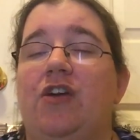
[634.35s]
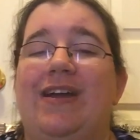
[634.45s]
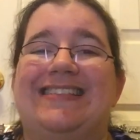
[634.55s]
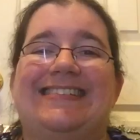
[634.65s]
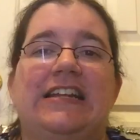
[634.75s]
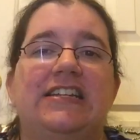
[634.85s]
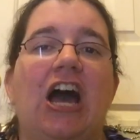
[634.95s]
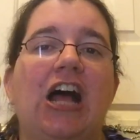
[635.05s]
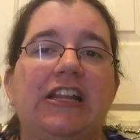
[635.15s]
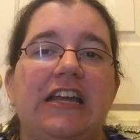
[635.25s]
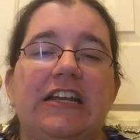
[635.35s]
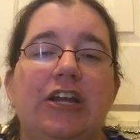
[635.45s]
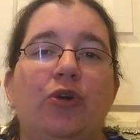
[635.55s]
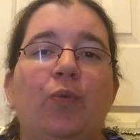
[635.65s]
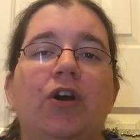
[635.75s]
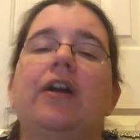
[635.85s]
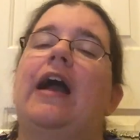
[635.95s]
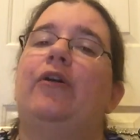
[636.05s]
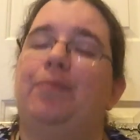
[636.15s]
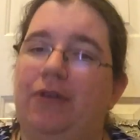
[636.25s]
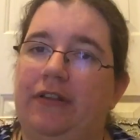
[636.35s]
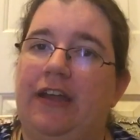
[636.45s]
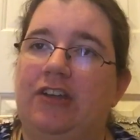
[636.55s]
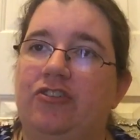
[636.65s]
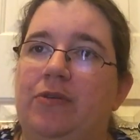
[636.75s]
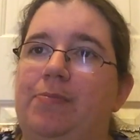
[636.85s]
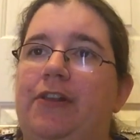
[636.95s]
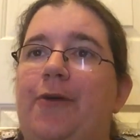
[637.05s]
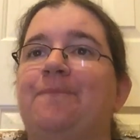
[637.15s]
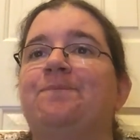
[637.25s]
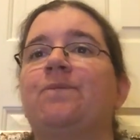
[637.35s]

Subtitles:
It's Natalie Needlework. I will put a link to it below.